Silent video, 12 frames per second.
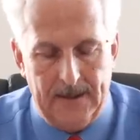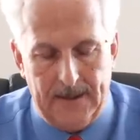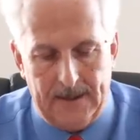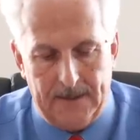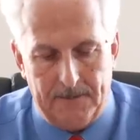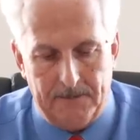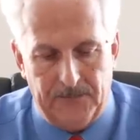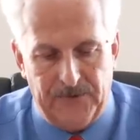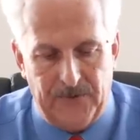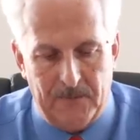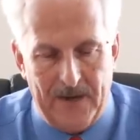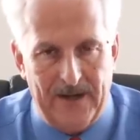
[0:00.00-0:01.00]
Um,
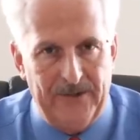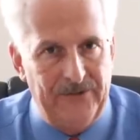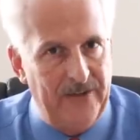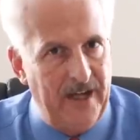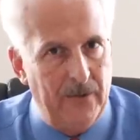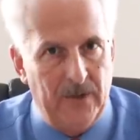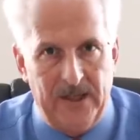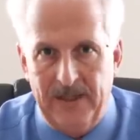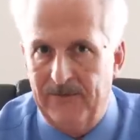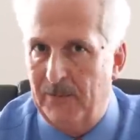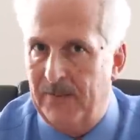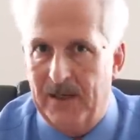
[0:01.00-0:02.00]
so the markets today were
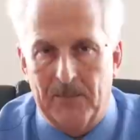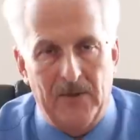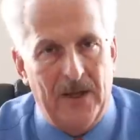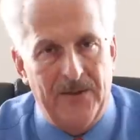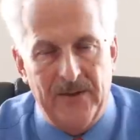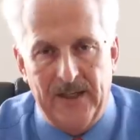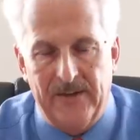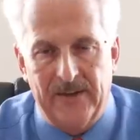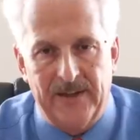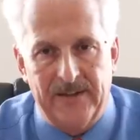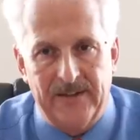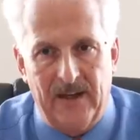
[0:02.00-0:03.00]
good for people. I think
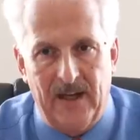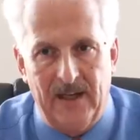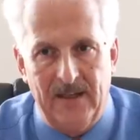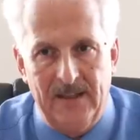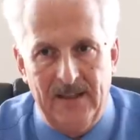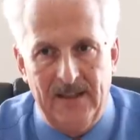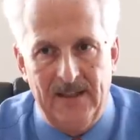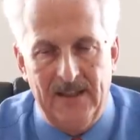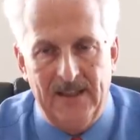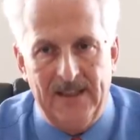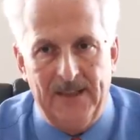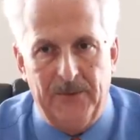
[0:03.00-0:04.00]
that uh,
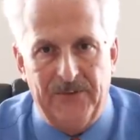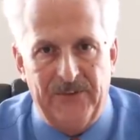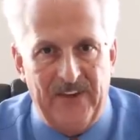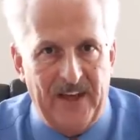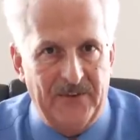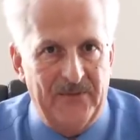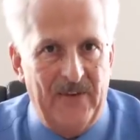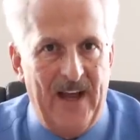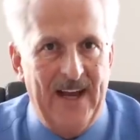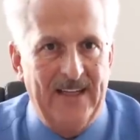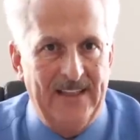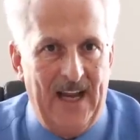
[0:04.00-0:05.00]
it was a
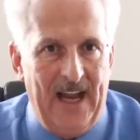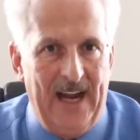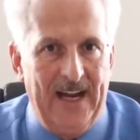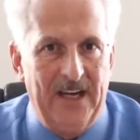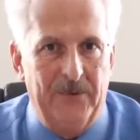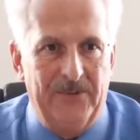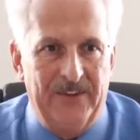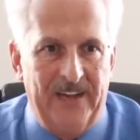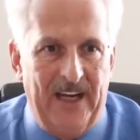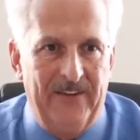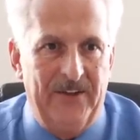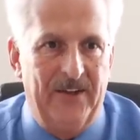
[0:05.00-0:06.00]
satisfying day, and it was a
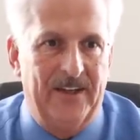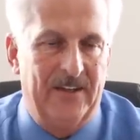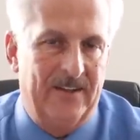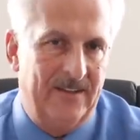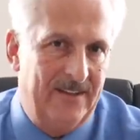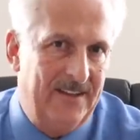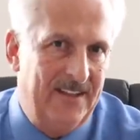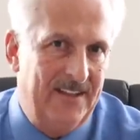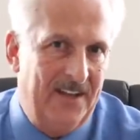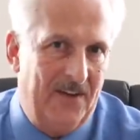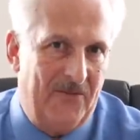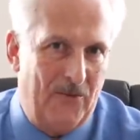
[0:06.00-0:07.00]
day that you can
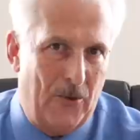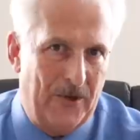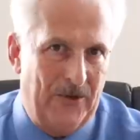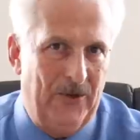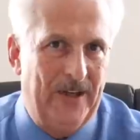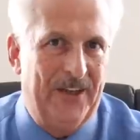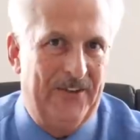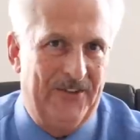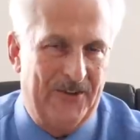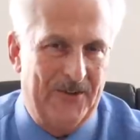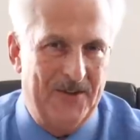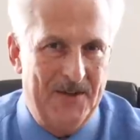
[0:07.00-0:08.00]
afford to look at
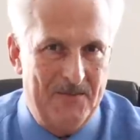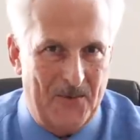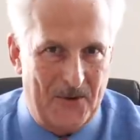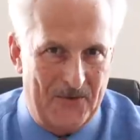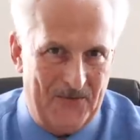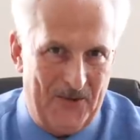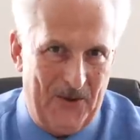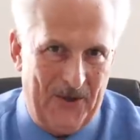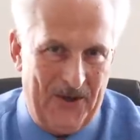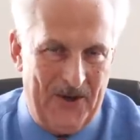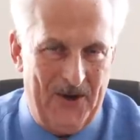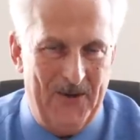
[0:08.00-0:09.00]
your
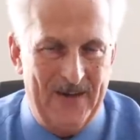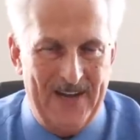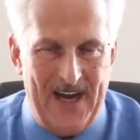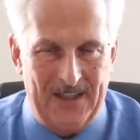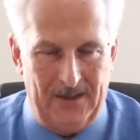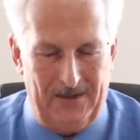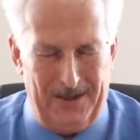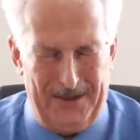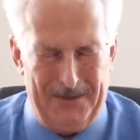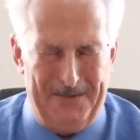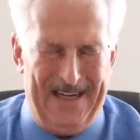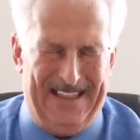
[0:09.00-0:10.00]
portfolio and not go,
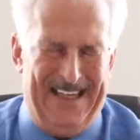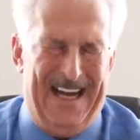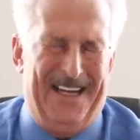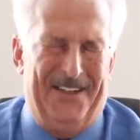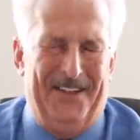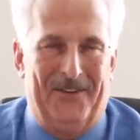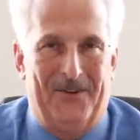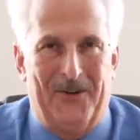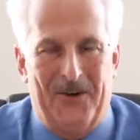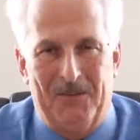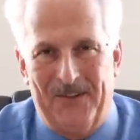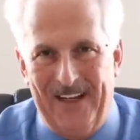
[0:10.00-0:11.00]
oh my God, another
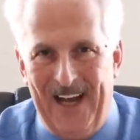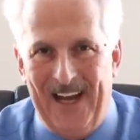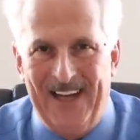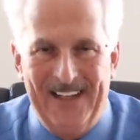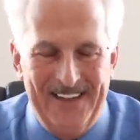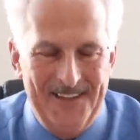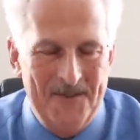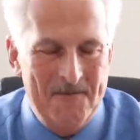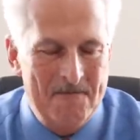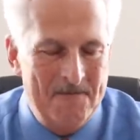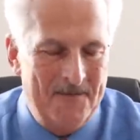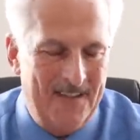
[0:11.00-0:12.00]
horrible day.
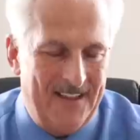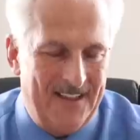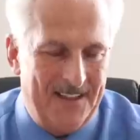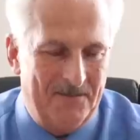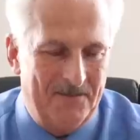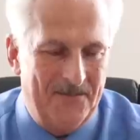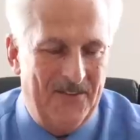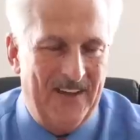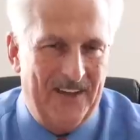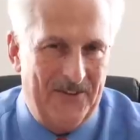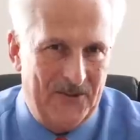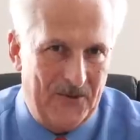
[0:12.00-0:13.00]
Um,
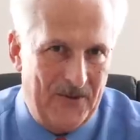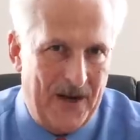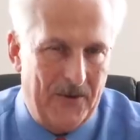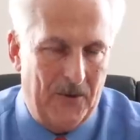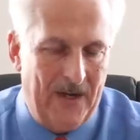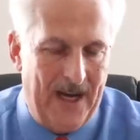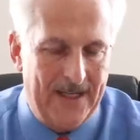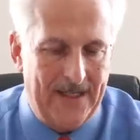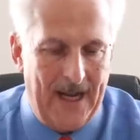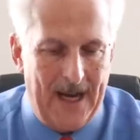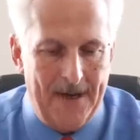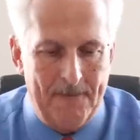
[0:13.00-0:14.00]
things turned out okay
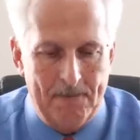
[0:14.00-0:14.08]
today.